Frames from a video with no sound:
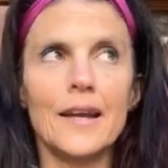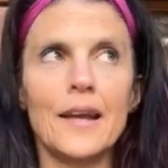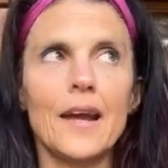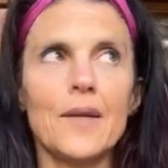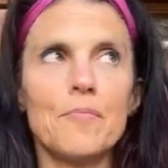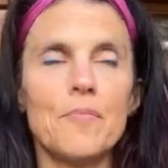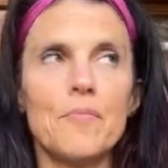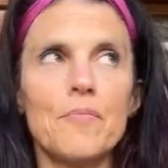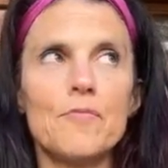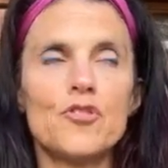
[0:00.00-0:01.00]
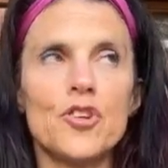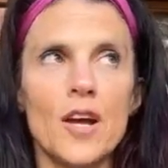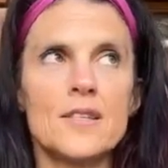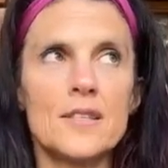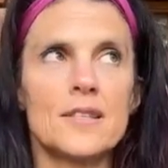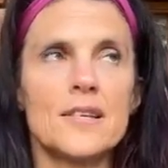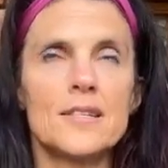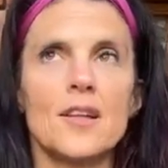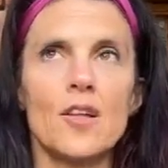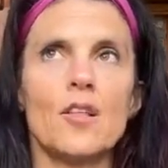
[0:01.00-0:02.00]
and it can just
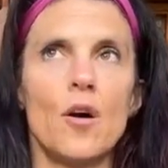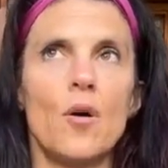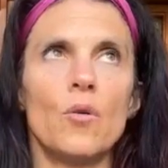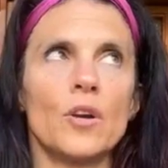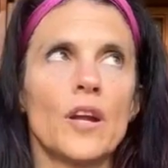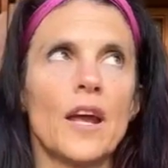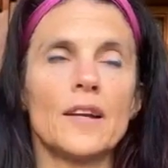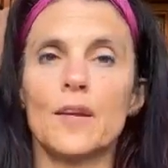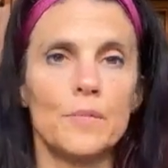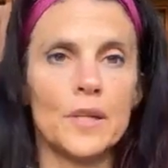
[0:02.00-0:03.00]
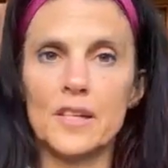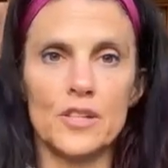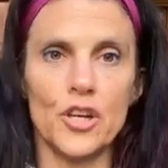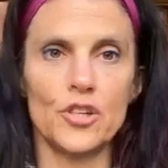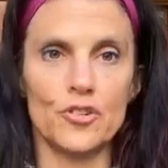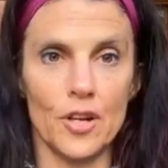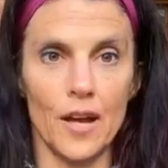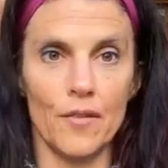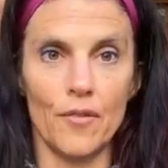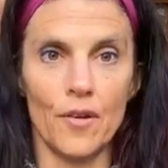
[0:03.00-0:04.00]
this alone can completely change
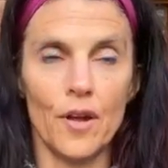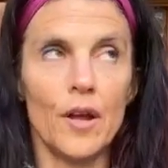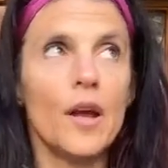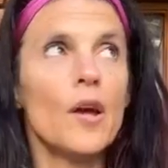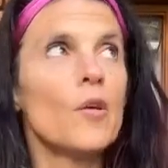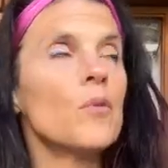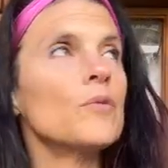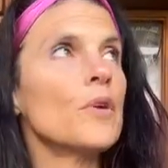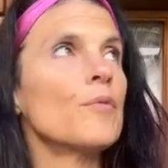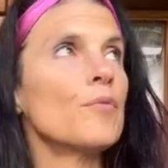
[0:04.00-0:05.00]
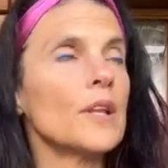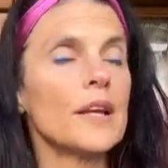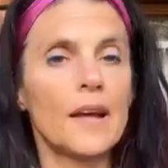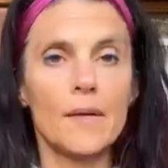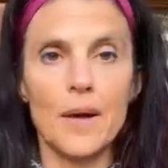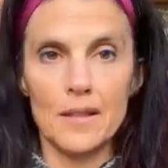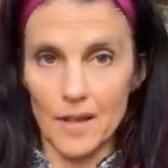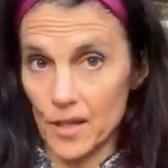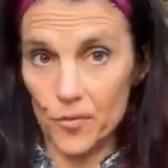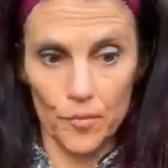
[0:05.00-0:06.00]
your life when we really come
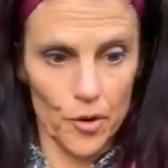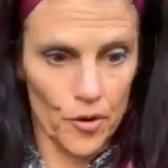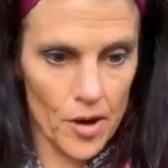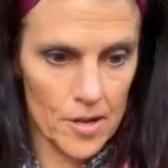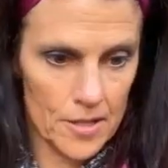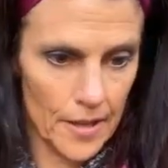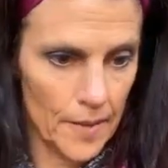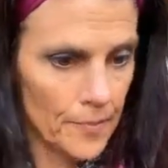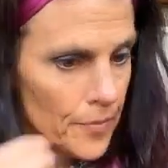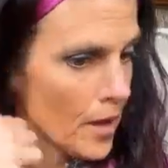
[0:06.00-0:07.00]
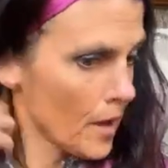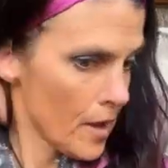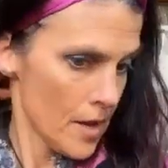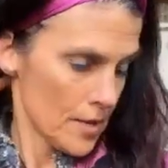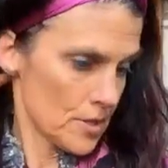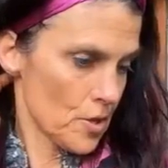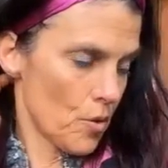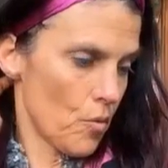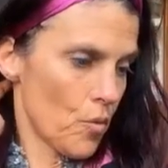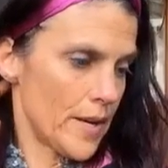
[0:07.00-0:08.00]
at things from curiosity.
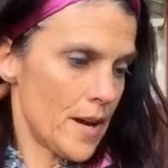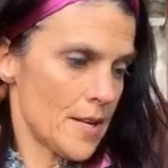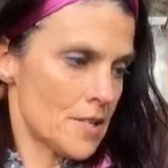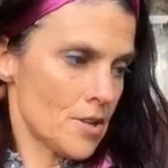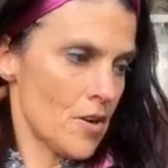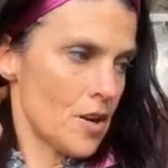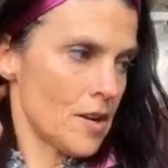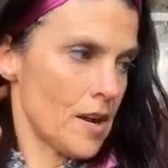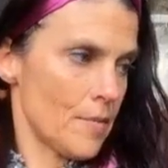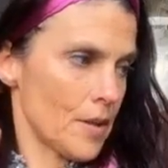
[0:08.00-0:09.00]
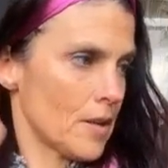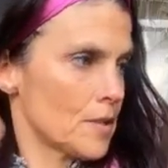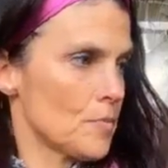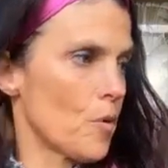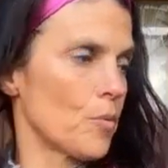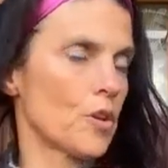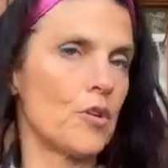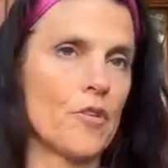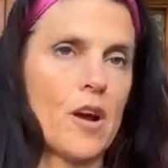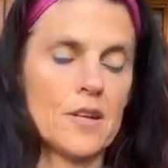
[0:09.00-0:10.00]
So, when I started to come at things more
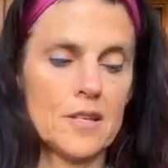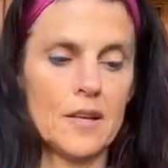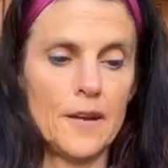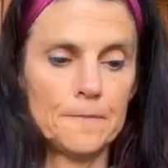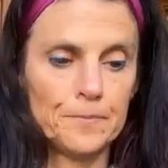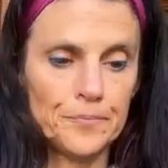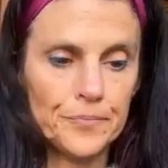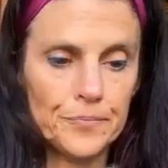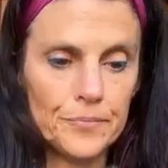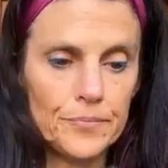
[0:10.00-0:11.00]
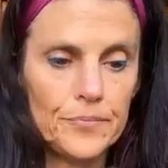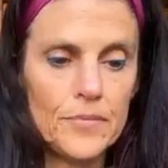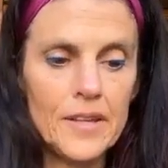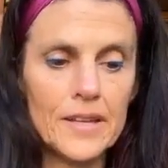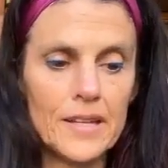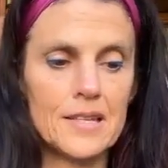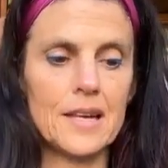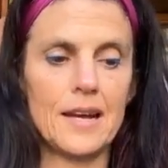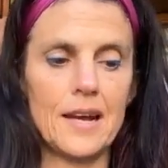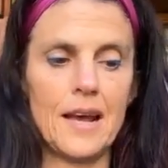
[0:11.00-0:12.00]
with curiosity, the
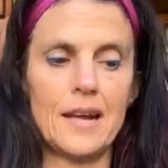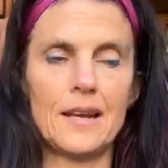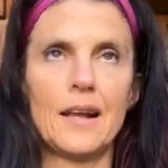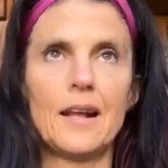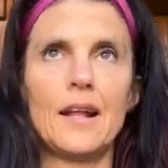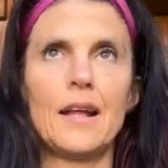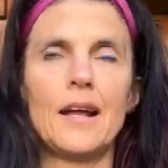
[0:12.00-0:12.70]
insight I had,